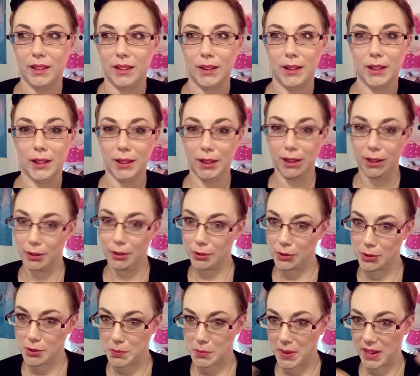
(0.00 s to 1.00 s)

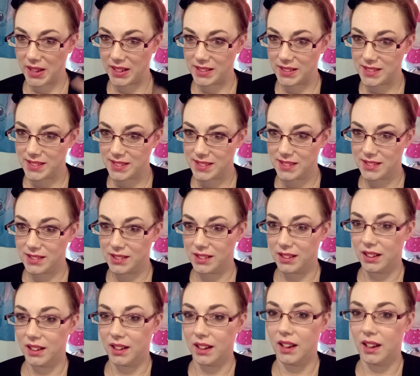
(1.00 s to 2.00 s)
little space
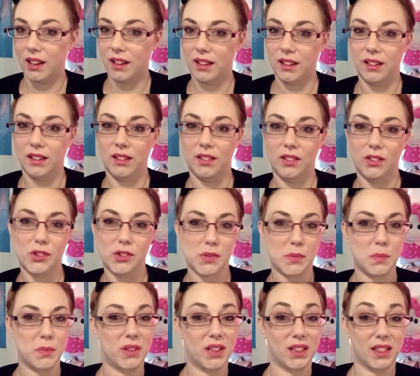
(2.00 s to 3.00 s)
and
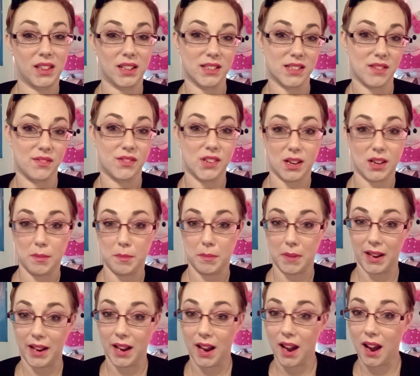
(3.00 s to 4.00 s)
some of the things I've done in
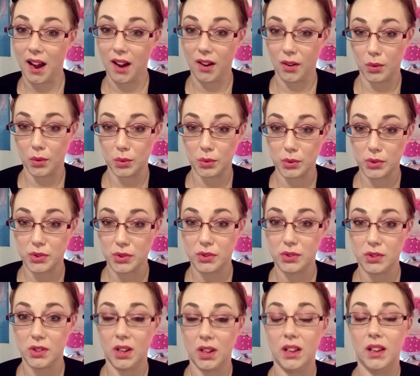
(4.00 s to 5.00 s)
my
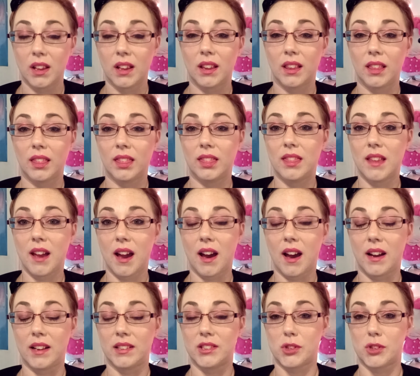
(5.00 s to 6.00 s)
house
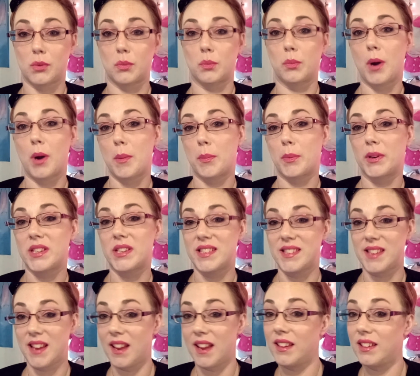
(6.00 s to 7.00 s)
that
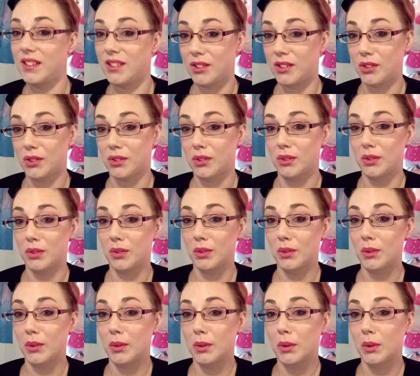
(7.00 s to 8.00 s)
represent
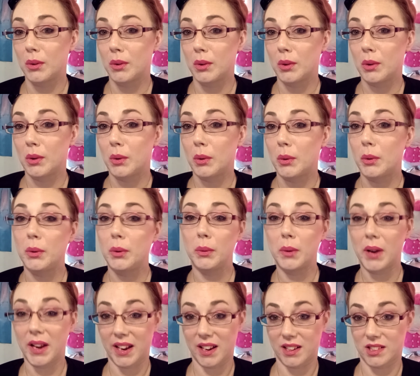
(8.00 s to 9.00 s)
who
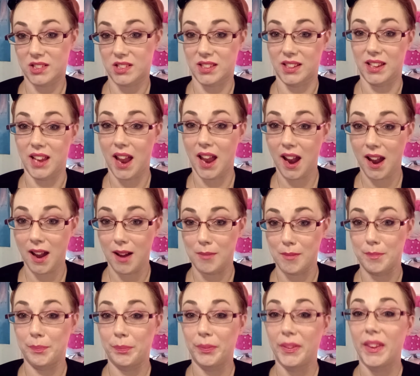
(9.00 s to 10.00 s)
I actually
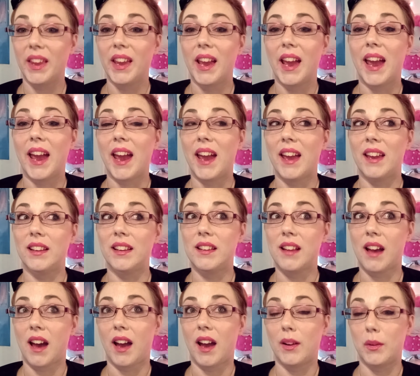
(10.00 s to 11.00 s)
am.
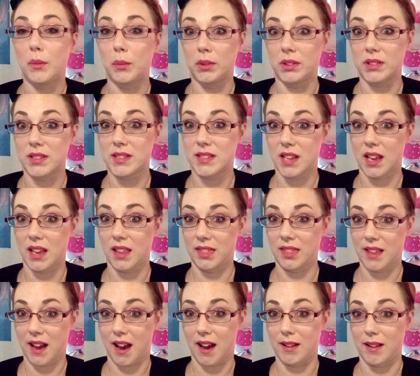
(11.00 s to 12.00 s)
And I will say
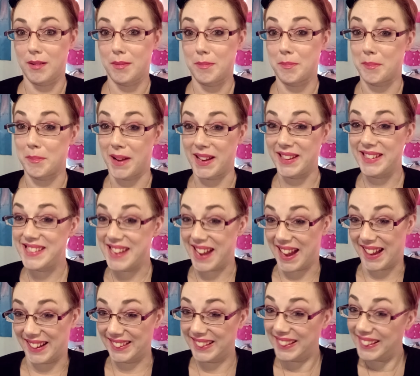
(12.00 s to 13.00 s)
that my
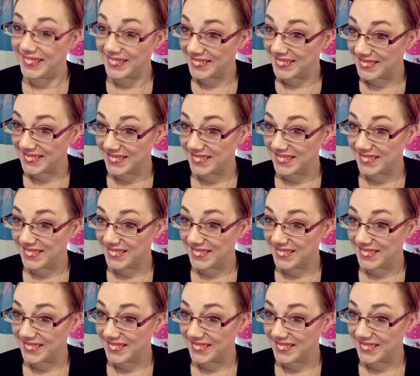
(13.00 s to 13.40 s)
daddy